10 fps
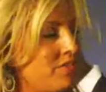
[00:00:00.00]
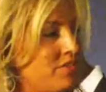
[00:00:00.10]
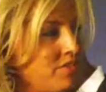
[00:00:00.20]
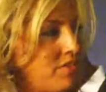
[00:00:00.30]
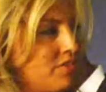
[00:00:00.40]

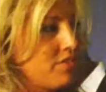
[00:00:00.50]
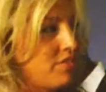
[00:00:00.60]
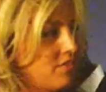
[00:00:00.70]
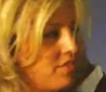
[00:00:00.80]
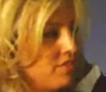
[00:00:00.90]

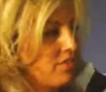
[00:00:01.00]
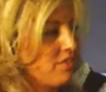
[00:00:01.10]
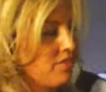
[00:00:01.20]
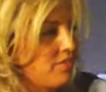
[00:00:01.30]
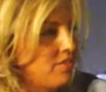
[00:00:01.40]

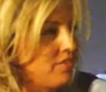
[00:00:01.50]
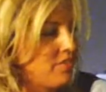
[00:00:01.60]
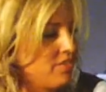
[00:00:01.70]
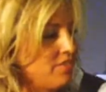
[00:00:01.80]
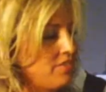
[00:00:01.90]

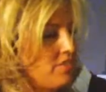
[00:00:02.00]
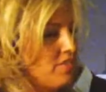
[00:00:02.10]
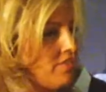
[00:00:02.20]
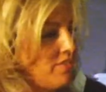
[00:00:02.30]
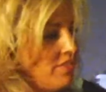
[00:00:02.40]

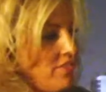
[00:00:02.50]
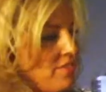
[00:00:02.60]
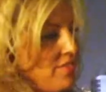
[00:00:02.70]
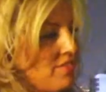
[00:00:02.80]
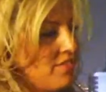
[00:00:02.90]

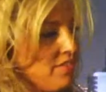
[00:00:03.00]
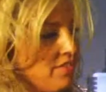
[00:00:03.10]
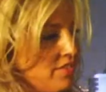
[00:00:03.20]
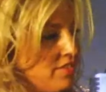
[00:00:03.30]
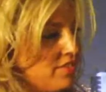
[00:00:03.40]

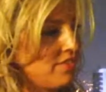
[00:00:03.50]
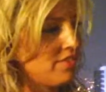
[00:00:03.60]
(not speaking)